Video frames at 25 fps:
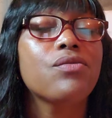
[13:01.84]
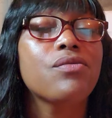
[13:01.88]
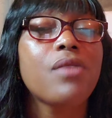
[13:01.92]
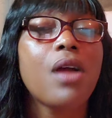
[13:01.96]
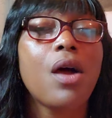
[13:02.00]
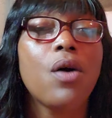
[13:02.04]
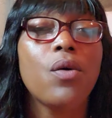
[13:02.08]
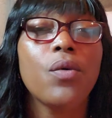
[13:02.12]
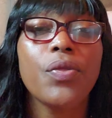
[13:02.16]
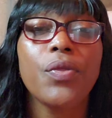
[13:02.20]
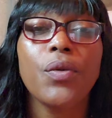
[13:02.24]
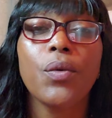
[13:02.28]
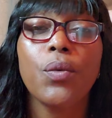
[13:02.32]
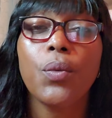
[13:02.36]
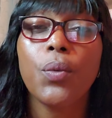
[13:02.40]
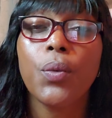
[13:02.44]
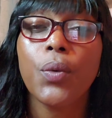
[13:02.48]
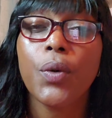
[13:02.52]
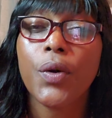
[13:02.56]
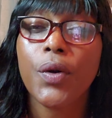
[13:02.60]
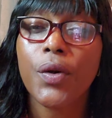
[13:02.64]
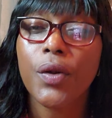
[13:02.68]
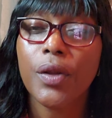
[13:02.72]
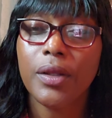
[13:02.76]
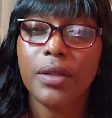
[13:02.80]
around the
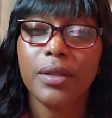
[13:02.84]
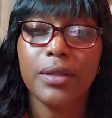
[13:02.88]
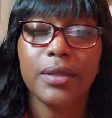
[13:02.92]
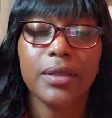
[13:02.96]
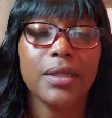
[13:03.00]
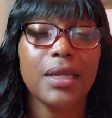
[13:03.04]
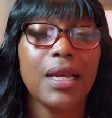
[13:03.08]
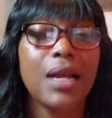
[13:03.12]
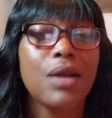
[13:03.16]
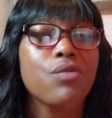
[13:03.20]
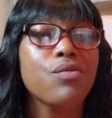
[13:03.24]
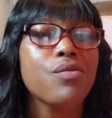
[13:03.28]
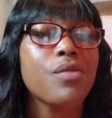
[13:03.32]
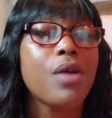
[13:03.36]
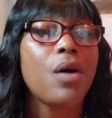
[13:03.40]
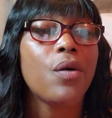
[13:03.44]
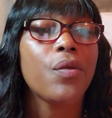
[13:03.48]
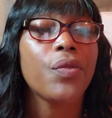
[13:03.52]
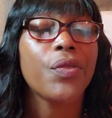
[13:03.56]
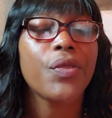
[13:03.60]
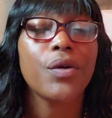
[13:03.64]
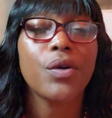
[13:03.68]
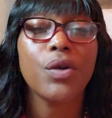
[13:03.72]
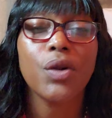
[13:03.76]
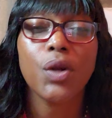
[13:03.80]
world,
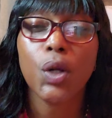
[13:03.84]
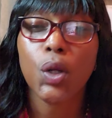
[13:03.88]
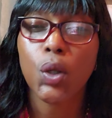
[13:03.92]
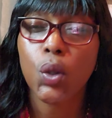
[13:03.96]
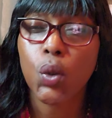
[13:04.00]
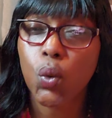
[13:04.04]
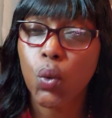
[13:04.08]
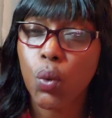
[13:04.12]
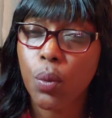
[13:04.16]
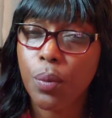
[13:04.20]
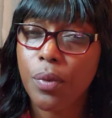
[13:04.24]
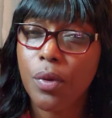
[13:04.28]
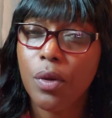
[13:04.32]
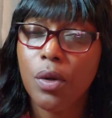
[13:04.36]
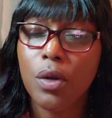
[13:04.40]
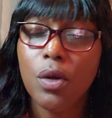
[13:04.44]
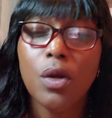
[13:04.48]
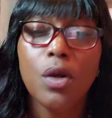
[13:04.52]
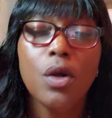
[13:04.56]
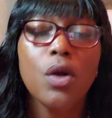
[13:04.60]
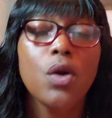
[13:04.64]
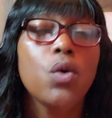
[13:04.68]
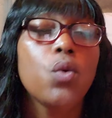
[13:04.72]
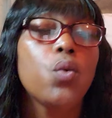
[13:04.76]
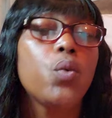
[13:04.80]
around the globe.
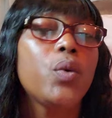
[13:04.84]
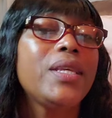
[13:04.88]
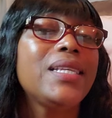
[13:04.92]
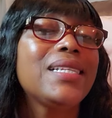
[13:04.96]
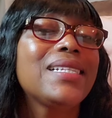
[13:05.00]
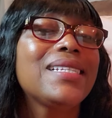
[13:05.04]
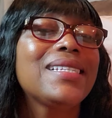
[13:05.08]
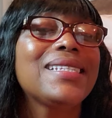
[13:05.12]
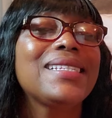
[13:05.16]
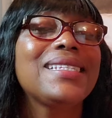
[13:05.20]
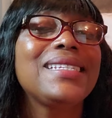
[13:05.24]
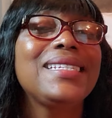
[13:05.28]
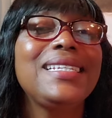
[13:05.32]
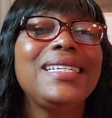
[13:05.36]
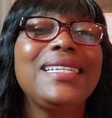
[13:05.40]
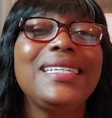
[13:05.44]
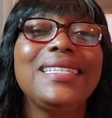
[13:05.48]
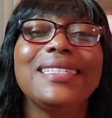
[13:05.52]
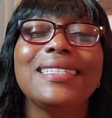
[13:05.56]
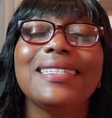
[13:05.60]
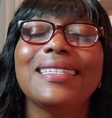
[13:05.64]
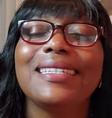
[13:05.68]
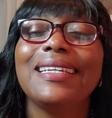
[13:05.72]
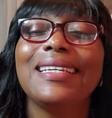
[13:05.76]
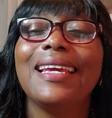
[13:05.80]
We see
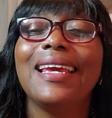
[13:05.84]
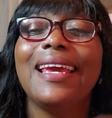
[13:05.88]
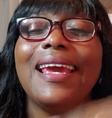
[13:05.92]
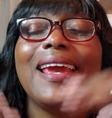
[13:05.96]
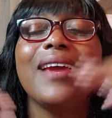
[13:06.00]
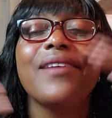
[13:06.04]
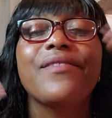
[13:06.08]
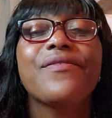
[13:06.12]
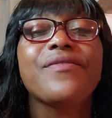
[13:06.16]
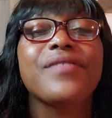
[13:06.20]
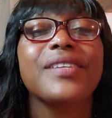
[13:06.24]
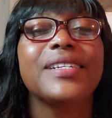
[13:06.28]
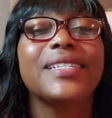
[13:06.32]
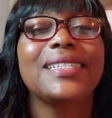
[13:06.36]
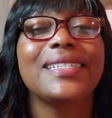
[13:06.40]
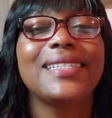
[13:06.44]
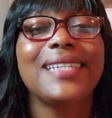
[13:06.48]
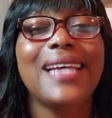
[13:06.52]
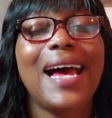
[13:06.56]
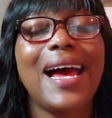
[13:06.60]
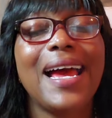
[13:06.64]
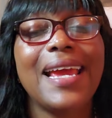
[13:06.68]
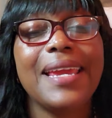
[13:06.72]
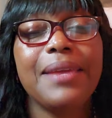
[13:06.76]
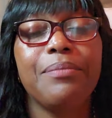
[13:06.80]
it every
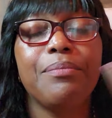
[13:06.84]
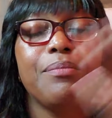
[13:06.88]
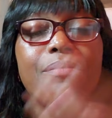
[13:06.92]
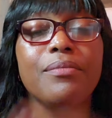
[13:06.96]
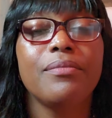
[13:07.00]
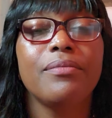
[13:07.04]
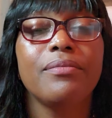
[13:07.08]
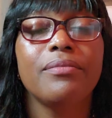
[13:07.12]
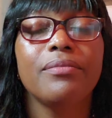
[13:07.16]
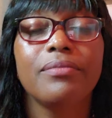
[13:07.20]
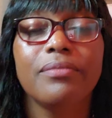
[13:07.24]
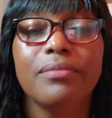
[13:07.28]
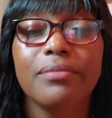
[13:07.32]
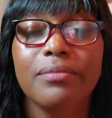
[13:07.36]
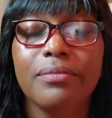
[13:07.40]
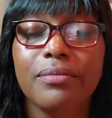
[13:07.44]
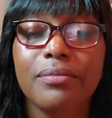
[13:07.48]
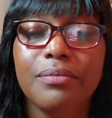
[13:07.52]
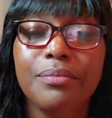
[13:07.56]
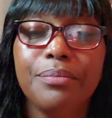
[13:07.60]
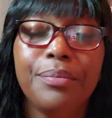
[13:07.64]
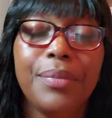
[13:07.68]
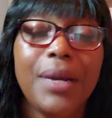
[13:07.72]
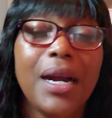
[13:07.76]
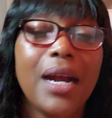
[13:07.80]
time
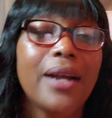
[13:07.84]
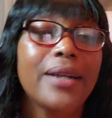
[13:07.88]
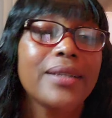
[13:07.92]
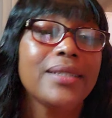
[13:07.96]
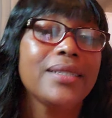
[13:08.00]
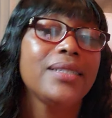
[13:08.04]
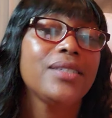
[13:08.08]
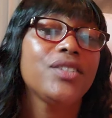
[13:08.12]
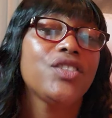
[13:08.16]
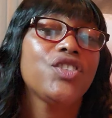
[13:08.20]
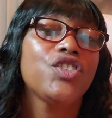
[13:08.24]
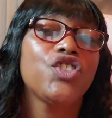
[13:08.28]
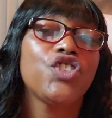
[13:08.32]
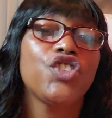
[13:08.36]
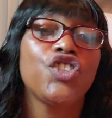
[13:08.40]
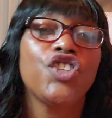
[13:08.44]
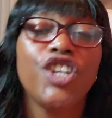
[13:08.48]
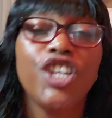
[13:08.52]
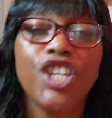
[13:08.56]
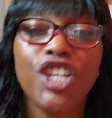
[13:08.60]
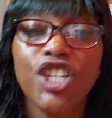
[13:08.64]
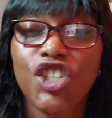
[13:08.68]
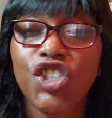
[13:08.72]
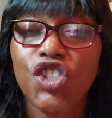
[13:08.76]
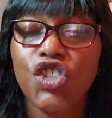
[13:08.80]
parties
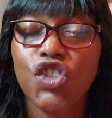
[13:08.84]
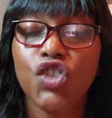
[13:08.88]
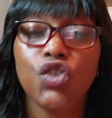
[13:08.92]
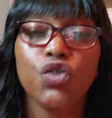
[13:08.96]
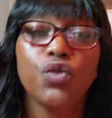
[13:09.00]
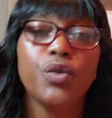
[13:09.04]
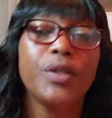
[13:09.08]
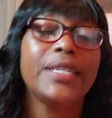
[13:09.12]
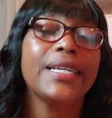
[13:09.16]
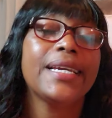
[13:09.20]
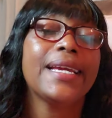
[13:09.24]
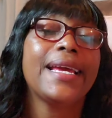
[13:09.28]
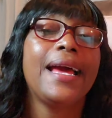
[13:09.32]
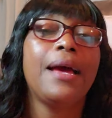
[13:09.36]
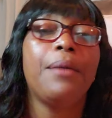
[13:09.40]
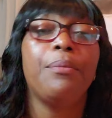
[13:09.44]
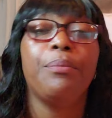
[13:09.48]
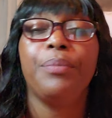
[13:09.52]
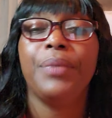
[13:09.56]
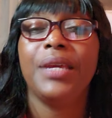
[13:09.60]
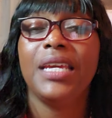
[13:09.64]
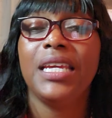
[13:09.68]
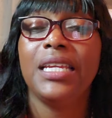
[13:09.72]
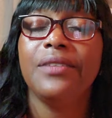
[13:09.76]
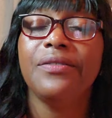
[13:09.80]
change during the
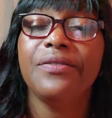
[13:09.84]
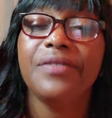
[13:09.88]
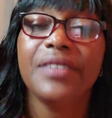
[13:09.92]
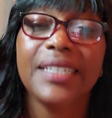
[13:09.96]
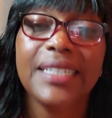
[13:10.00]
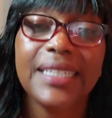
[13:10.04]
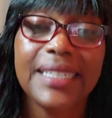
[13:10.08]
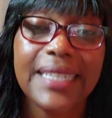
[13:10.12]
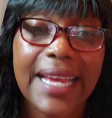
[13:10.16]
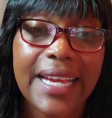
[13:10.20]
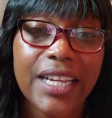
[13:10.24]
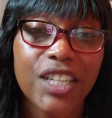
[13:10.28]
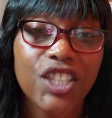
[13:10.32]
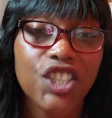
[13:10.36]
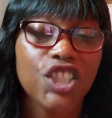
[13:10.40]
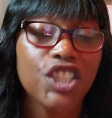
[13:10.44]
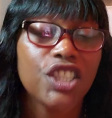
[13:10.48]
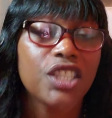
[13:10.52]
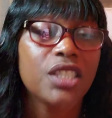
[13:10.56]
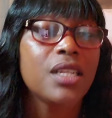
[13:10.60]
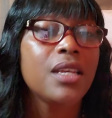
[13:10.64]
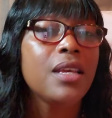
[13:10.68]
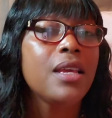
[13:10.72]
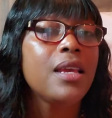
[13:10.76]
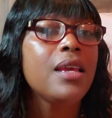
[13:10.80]
campaign for
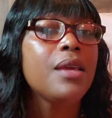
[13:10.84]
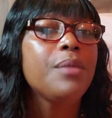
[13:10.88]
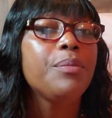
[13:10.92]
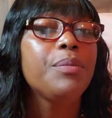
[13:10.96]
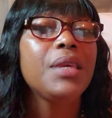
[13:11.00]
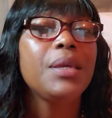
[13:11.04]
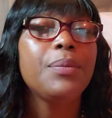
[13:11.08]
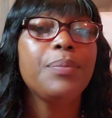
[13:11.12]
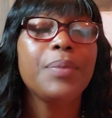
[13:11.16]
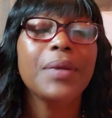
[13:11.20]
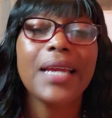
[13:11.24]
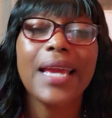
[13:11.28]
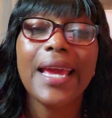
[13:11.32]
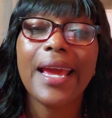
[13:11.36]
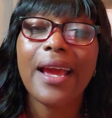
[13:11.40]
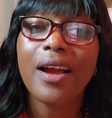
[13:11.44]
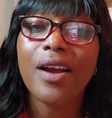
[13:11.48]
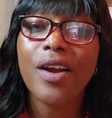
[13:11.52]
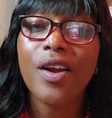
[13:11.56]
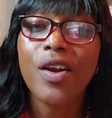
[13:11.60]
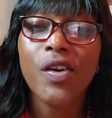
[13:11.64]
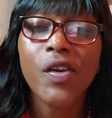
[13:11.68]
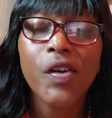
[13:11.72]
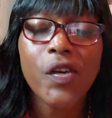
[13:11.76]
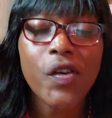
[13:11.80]
election. People
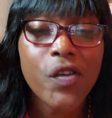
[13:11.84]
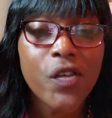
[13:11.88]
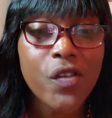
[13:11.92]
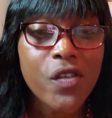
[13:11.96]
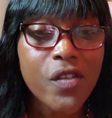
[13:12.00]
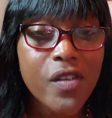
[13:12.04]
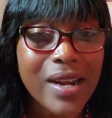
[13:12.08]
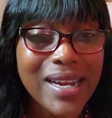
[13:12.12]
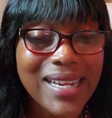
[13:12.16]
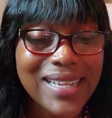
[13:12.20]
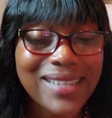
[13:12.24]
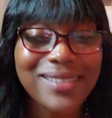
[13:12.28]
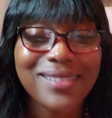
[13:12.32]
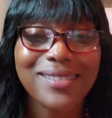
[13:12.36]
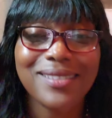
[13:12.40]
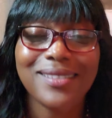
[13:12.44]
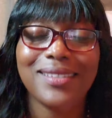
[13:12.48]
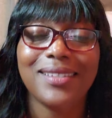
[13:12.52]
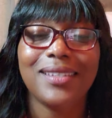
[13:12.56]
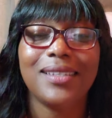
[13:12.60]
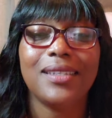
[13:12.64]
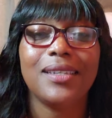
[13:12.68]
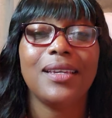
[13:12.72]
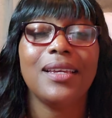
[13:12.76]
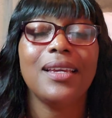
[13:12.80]
get
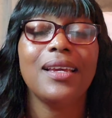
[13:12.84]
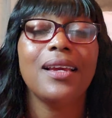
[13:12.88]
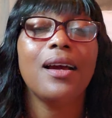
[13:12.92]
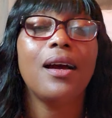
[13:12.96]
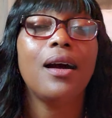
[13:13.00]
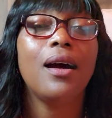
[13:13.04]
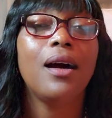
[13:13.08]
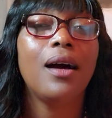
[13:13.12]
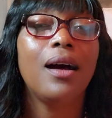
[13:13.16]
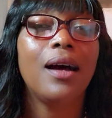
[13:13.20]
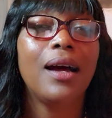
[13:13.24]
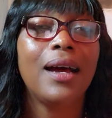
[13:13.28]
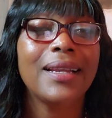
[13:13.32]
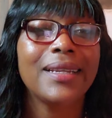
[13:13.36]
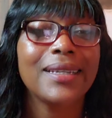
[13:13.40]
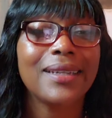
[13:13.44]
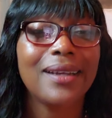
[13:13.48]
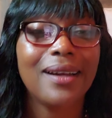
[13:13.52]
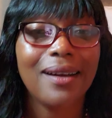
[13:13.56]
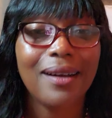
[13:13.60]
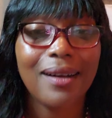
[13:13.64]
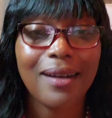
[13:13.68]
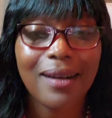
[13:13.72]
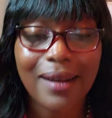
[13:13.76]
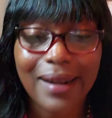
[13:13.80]
crazy and
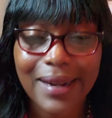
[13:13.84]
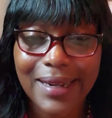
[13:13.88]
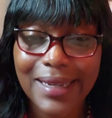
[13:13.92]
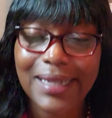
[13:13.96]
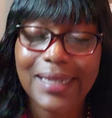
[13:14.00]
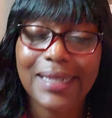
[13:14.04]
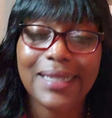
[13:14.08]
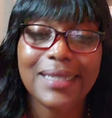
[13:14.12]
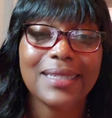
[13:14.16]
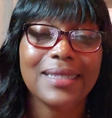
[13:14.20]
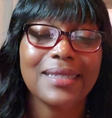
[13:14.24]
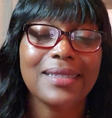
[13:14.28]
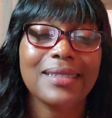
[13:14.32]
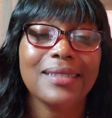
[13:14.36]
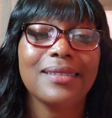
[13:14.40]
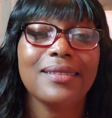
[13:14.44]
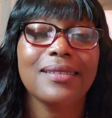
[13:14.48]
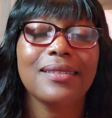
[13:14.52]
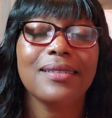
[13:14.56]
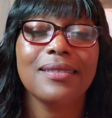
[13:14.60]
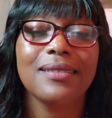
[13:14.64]
heartless,